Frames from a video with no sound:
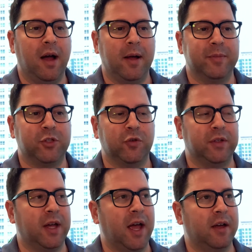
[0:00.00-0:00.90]
So if
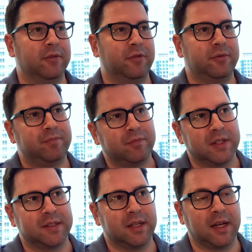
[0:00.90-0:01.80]
you have,
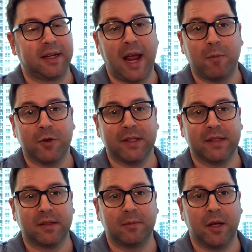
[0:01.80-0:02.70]
let's say, a camera
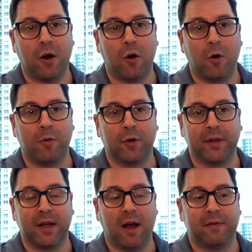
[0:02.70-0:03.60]
system at home or in
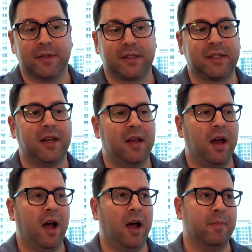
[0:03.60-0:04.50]
the office,
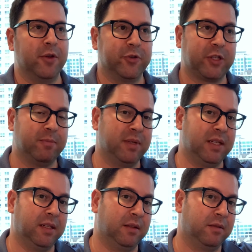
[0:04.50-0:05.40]
those can
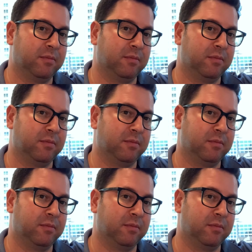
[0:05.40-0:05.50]
be